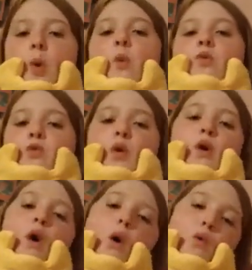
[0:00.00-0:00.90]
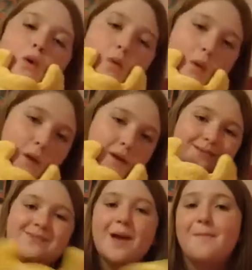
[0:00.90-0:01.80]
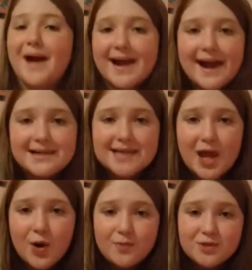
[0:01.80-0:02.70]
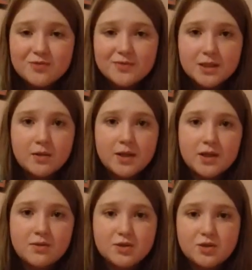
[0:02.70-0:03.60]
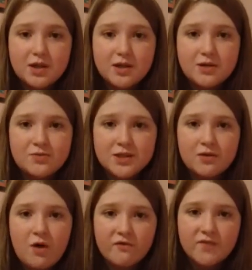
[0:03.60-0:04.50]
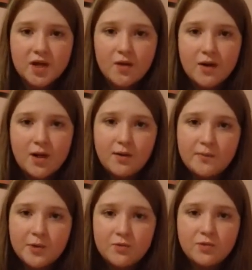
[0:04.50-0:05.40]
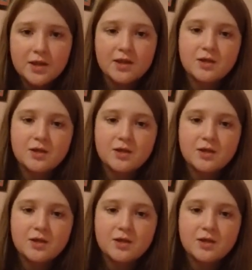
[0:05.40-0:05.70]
Hi guys, I hope you video. I know this was a long video. I hope you really enjoy them long